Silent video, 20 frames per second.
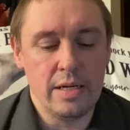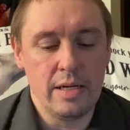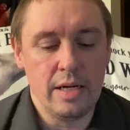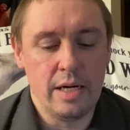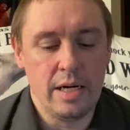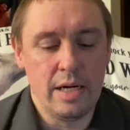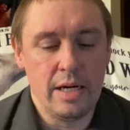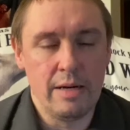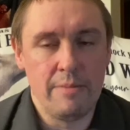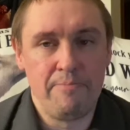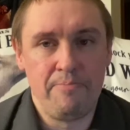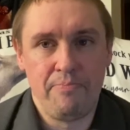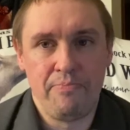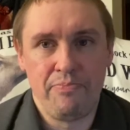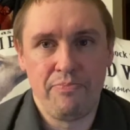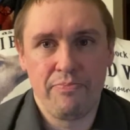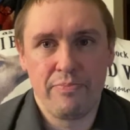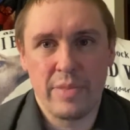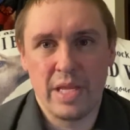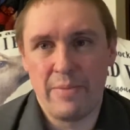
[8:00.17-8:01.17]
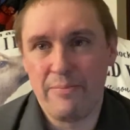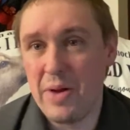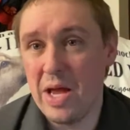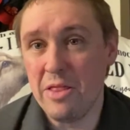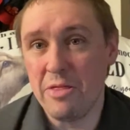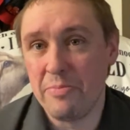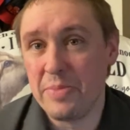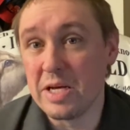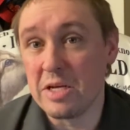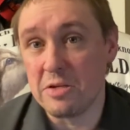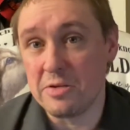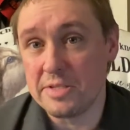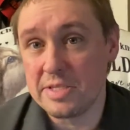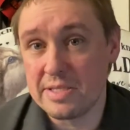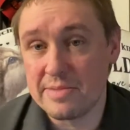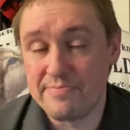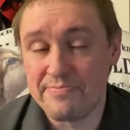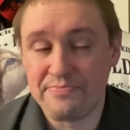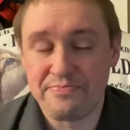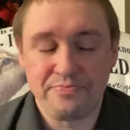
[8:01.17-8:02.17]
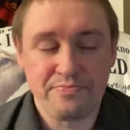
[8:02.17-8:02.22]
pay the bills.